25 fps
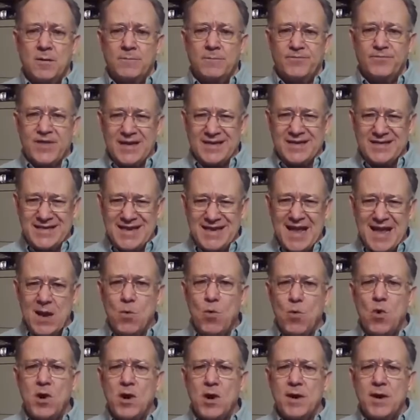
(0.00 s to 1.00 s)
that day
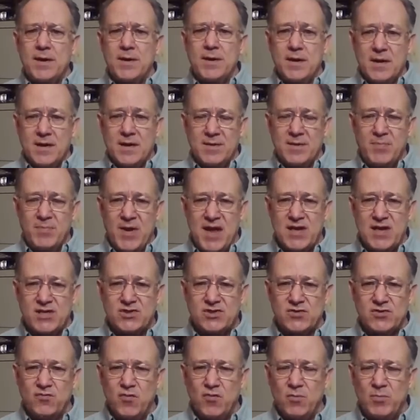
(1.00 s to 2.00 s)
one,
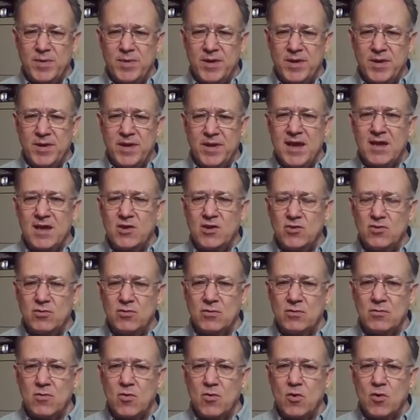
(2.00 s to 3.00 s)
Onpassive will be a
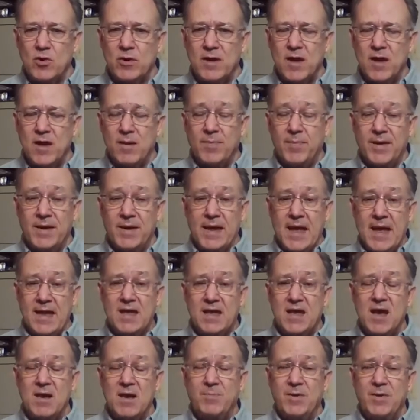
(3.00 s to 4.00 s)
unicorn company, a
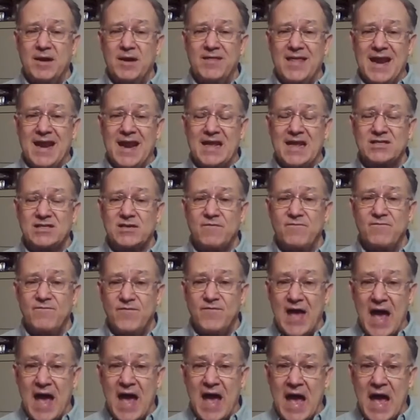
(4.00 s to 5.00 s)
company that has a
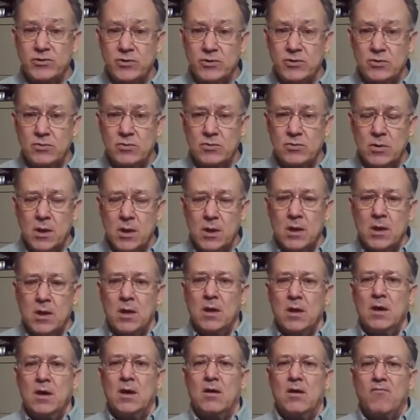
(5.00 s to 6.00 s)
value
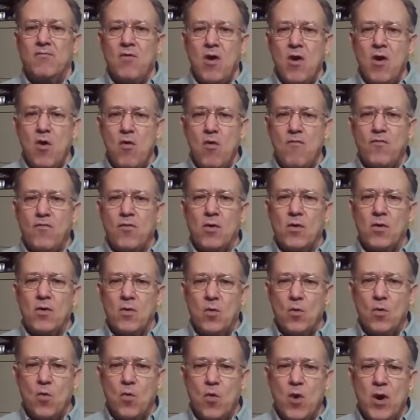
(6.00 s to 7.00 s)
of over
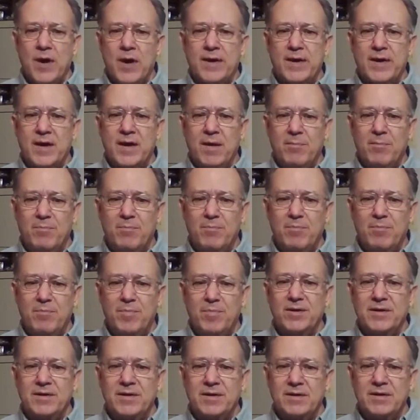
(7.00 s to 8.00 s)
$1
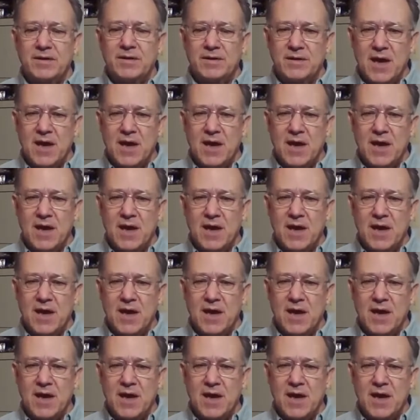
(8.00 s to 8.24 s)
billion.